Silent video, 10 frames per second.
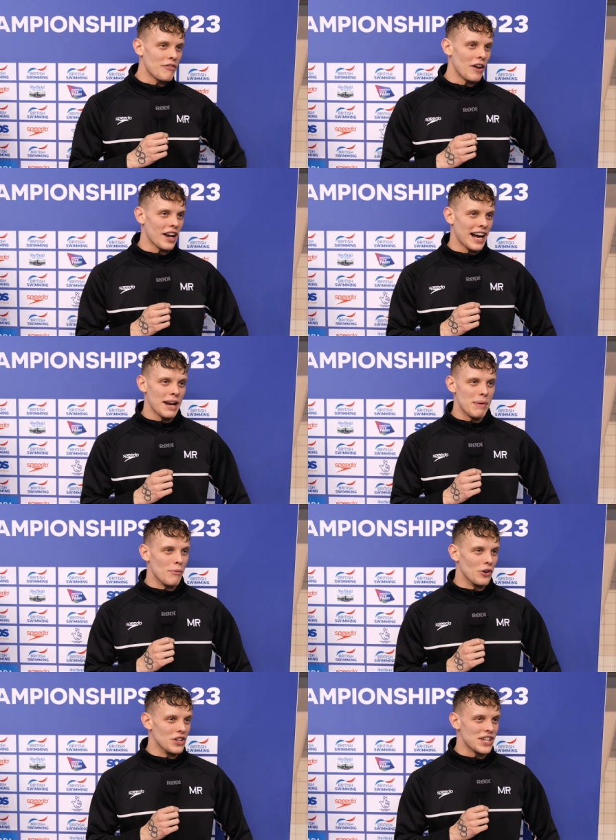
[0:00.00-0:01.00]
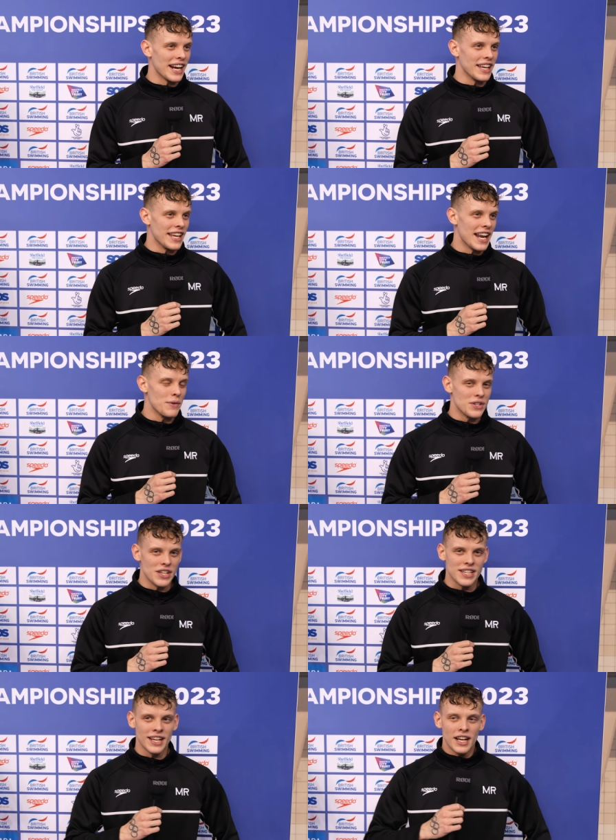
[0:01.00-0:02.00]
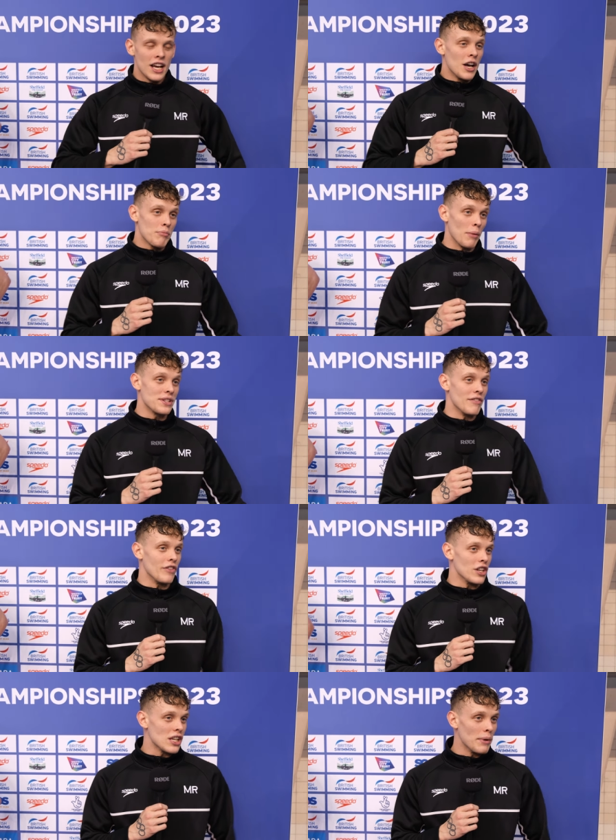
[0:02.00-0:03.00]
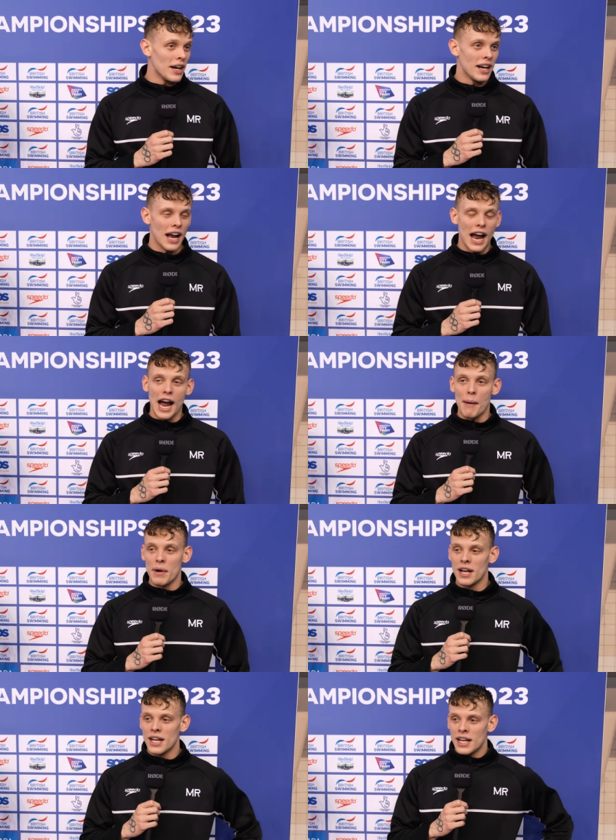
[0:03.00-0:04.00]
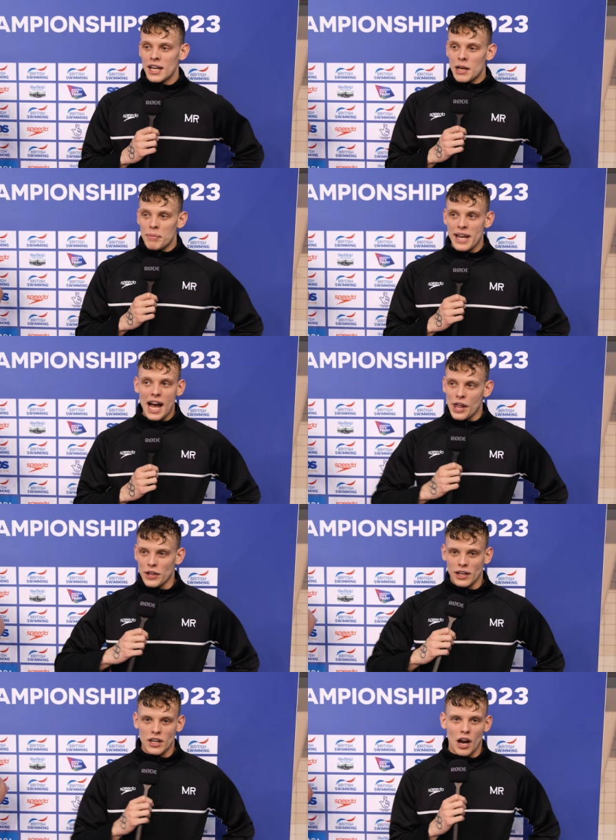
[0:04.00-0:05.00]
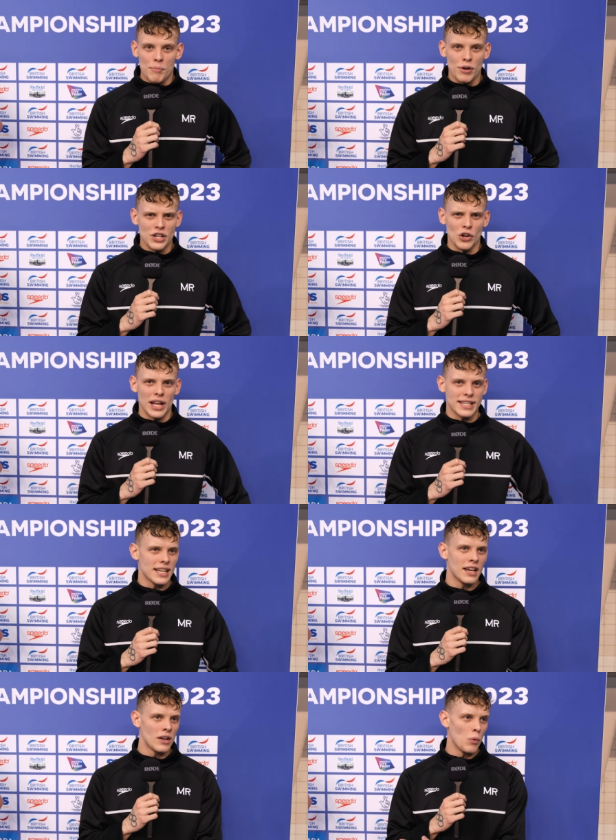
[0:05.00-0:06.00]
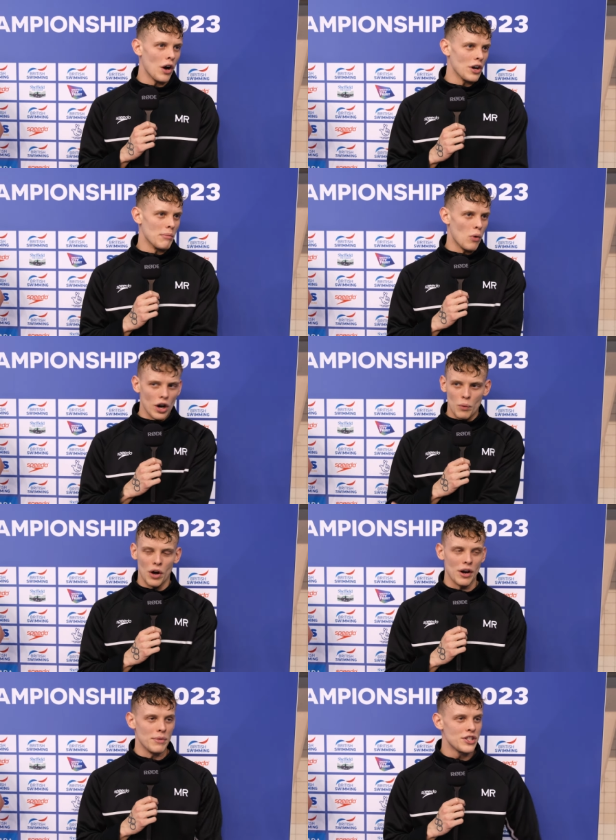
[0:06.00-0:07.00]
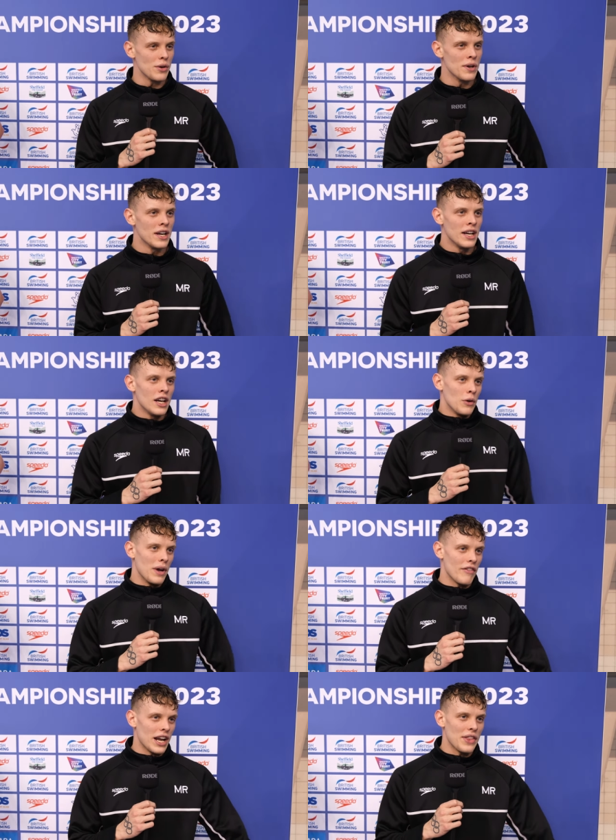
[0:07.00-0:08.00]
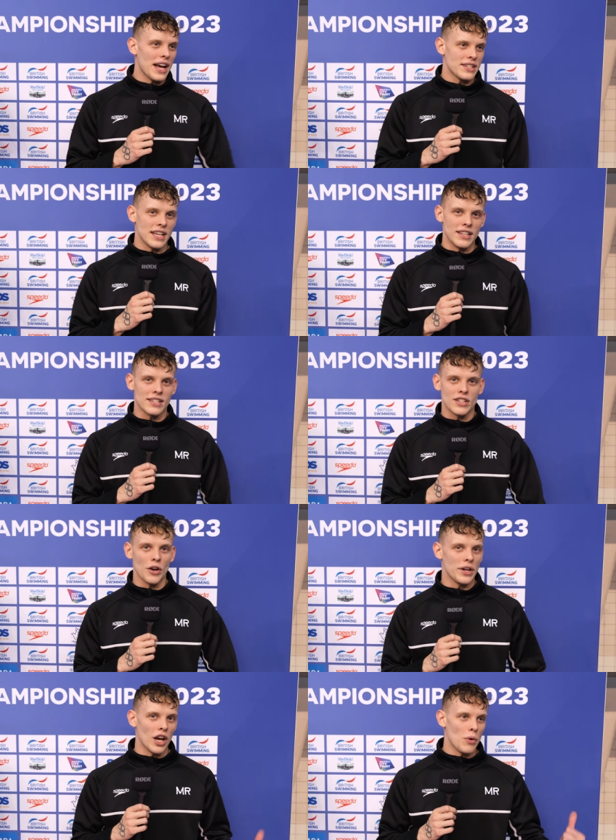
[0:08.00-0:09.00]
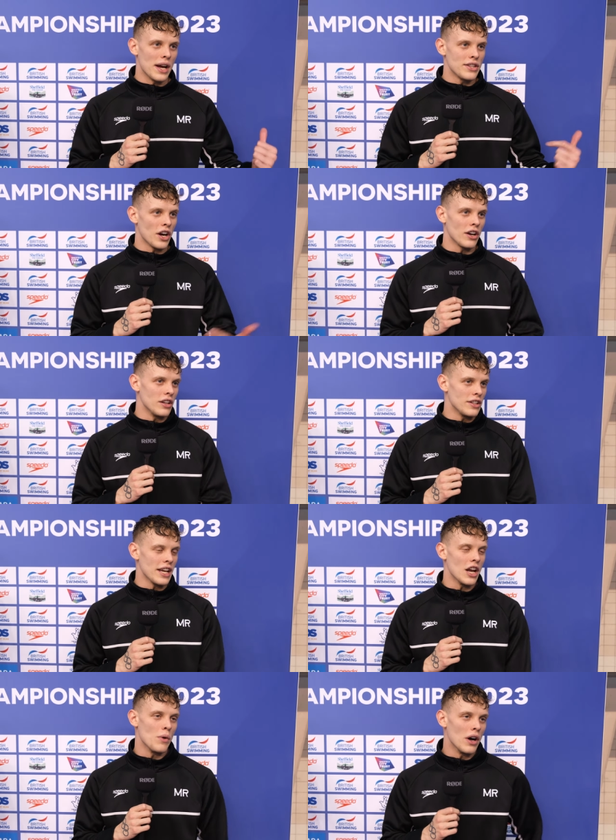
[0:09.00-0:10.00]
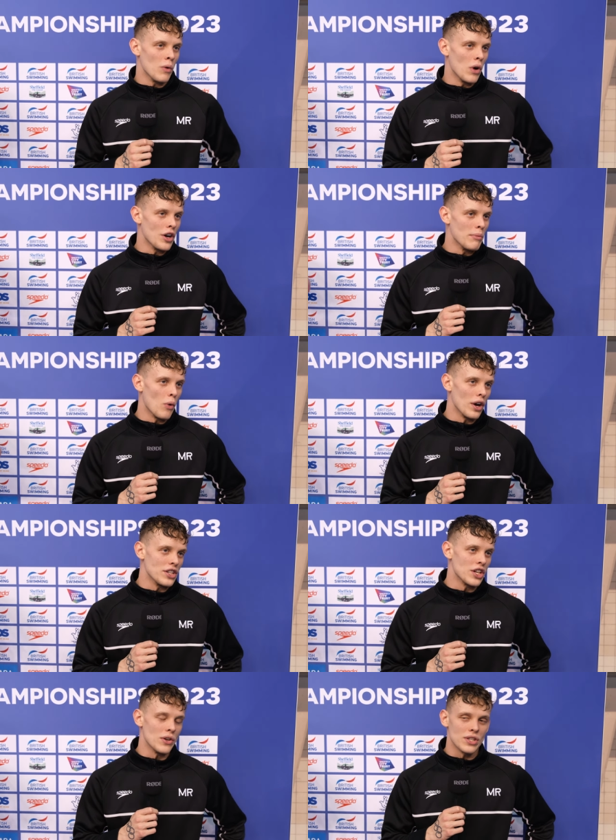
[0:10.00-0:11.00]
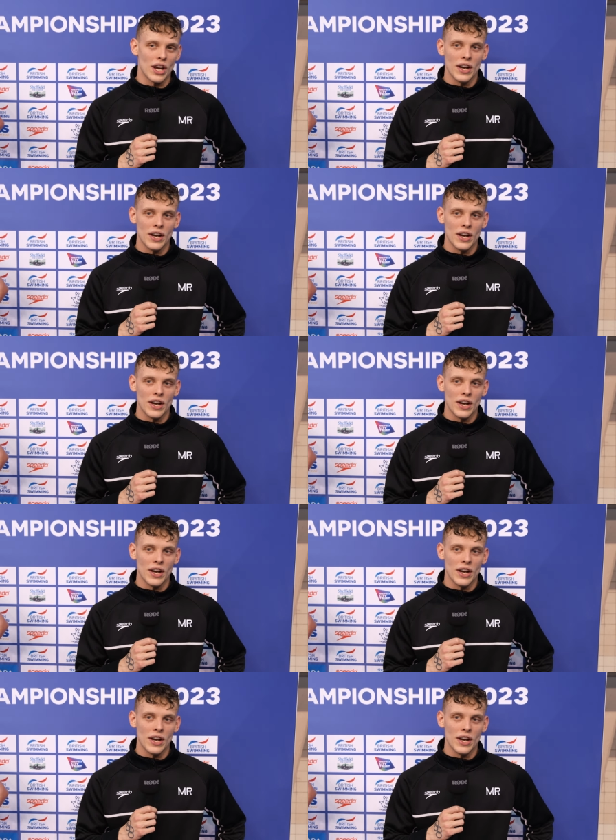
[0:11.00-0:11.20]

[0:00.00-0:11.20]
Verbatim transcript: like I had a bit more in the tank at the end, which is promising for the summer. But yeah, I think, you know, I'm pretty sure that's world number one and world number two. We haven't had that since Tokyo, where Duncan and Dino were world number 1 and 2. So